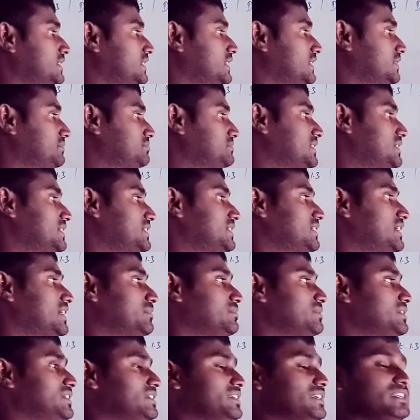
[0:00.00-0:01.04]
If the
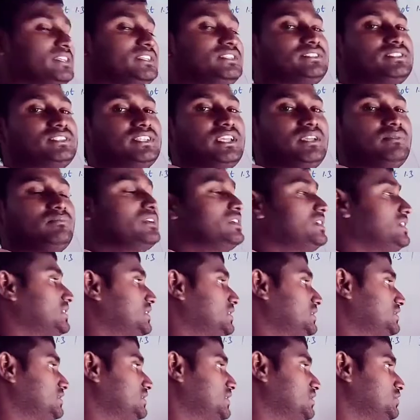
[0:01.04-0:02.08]
denominator is same,
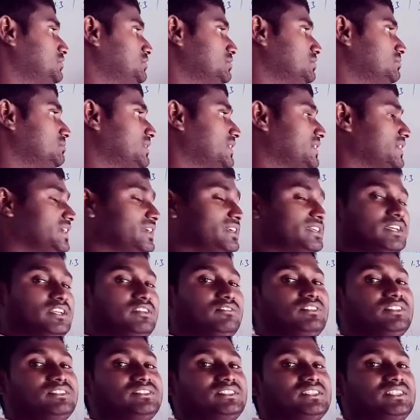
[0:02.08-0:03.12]
in the numerator
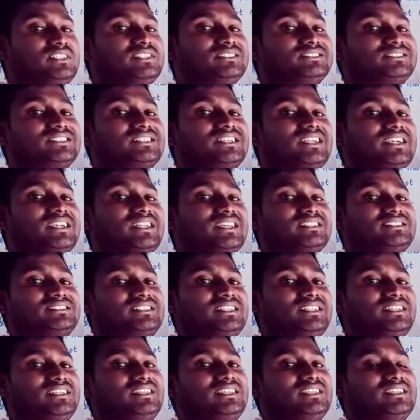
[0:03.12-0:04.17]
which is greatest
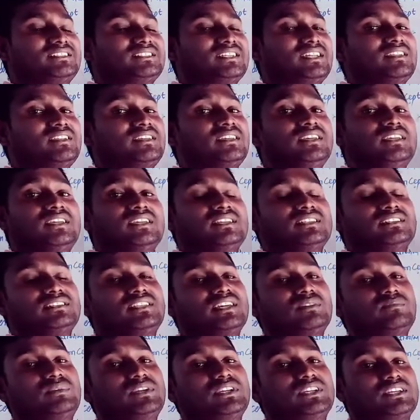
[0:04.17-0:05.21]
integer,
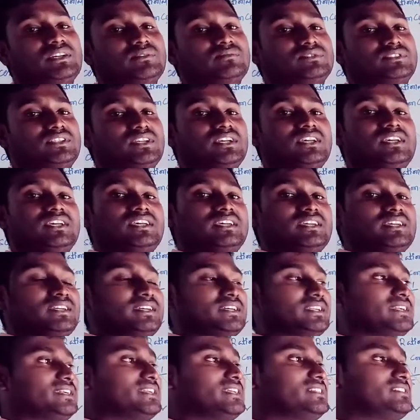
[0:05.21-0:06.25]
that becomes the
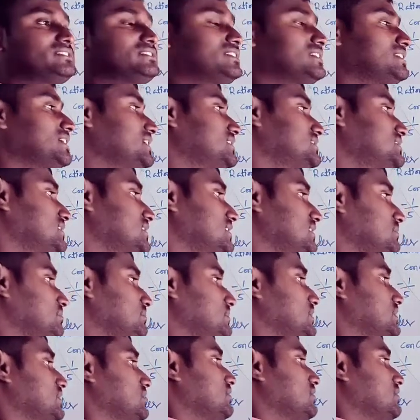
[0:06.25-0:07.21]
greatest rational number.